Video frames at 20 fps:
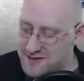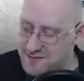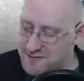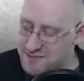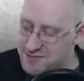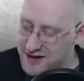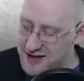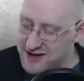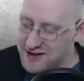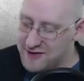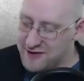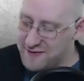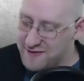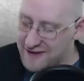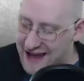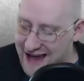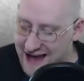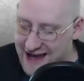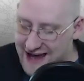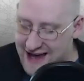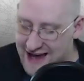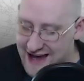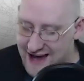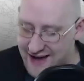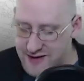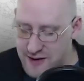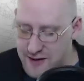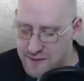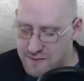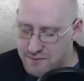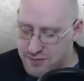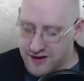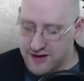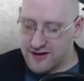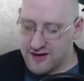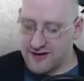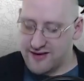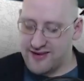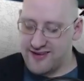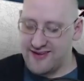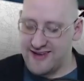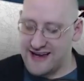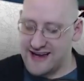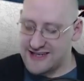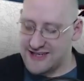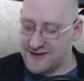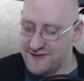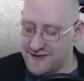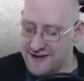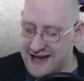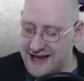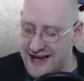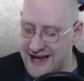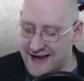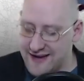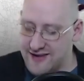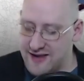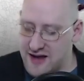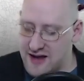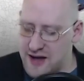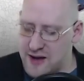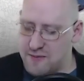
Bring your flags. Bring your secession flags.